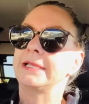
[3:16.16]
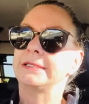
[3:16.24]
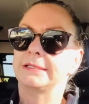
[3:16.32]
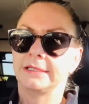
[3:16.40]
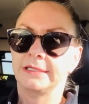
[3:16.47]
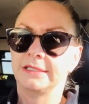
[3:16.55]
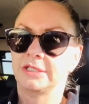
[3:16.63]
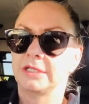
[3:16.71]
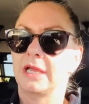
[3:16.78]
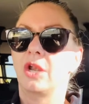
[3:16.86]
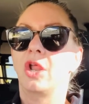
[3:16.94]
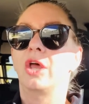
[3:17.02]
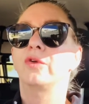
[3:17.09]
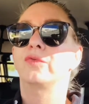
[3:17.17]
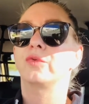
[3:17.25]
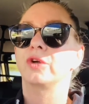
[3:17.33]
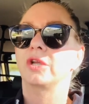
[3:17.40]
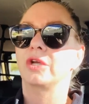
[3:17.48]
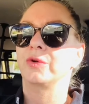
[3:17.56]
there's a lot of
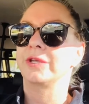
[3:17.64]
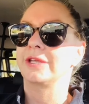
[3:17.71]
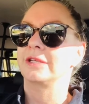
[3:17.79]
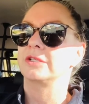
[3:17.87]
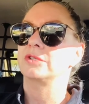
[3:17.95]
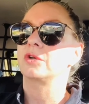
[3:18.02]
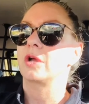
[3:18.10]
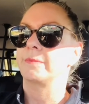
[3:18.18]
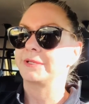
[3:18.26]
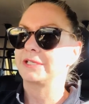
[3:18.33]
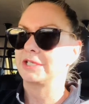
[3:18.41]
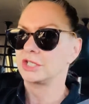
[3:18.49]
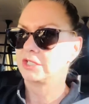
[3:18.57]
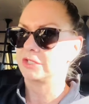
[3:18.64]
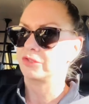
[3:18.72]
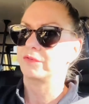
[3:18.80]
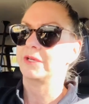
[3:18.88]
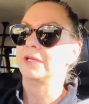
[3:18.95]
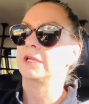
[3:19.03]
work going into competition
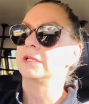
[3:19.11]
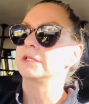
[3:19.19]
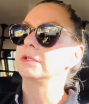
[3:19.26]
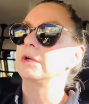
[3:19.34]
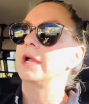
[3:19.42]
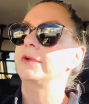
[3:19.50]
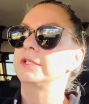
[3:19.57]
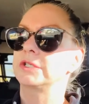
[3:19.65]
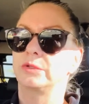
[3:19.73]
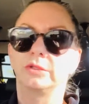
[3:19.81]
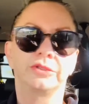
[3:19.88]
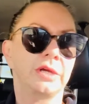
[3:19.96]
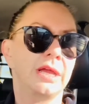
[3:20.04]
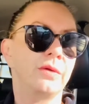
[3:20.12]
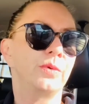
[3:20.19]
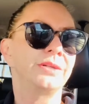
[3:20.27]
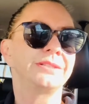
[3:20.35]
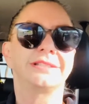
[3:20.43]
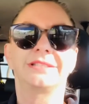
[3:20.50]
training. So I told her I
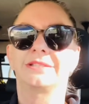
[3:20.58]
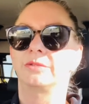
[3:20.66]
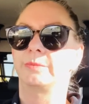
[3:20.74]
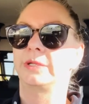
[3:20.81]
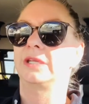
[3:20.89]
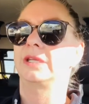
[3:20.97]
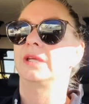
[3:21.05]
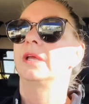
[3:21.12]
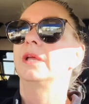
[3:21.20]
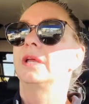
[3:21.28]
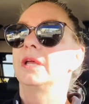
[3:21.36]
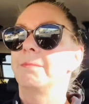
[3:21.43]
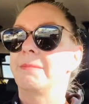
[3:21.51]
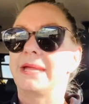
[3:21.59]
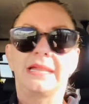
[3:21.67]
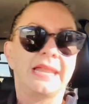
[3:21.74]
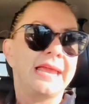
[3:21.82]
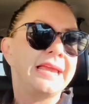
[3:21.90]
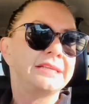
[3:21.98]
want this to be my
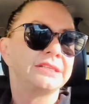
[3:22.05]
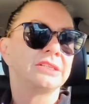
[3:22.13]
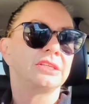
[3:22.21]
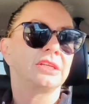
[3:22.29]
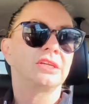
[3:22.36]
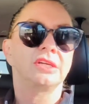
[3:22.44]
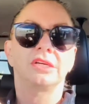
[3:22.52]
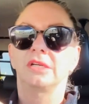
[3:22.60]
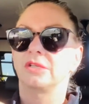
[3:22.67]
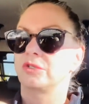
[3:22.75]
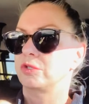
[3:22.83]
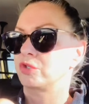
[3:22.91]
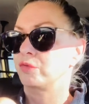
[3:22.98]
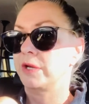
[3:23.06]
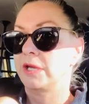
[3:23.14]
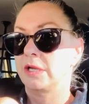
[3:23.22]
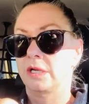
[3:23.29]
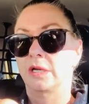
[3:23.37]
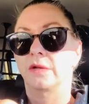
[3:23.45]
last year to
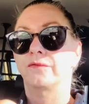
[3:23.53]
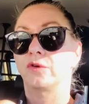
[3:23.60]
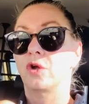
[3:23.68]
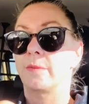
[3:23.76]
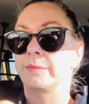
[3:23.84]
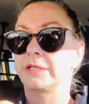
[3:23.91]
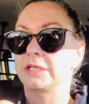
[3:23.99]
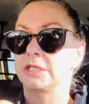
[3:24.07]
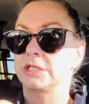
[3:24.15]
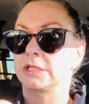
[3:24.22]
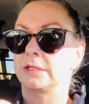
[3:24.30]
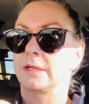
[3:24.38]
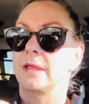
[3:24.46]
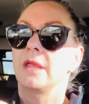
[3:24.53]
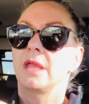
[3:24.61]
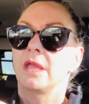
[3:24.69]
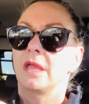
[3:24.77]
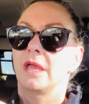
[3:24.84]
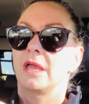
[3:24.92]
train for competition.
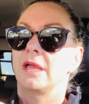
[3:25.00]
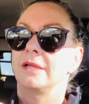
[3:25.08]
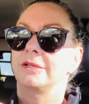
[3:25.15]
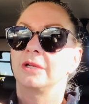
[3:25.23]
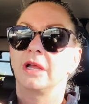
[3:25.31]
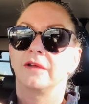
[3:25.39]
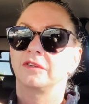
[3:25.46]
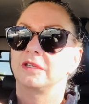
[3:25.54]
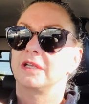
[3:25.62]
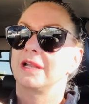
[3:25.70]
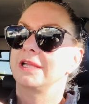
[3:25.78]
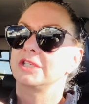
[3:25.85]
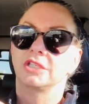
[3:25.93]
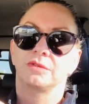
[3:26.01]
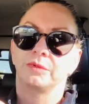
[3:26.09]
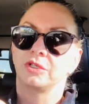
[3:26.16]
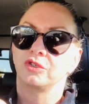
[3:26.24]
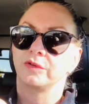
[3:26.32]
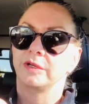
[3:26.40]
After that, I just
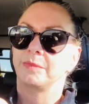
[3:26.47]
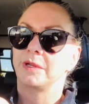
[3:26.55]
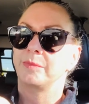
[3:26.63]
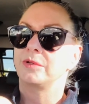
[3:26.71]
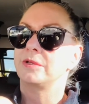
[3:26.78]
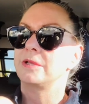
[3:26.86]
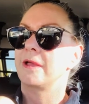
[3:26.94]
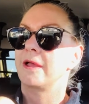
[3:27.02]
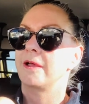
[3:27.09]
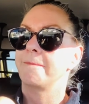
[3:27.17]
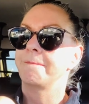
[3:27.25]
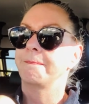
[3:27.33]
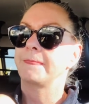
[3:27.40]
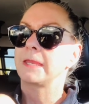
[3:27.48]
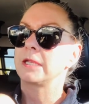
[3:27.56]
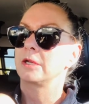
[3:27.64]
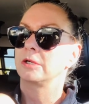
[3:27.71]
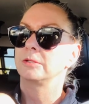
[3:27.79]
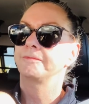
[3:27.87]
want to train people,
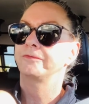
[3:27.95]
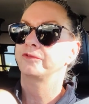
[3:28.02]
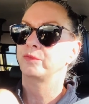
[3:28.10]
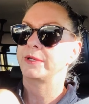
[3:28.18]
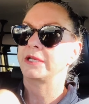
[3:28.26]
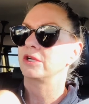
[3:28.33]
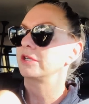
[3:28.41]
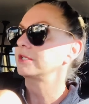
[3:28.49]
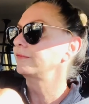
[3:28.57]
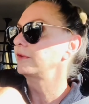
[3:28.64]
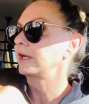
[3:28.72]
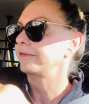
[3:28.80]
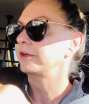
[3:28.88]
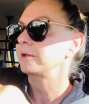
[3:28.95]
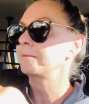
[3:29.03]
for weight loss or whatever.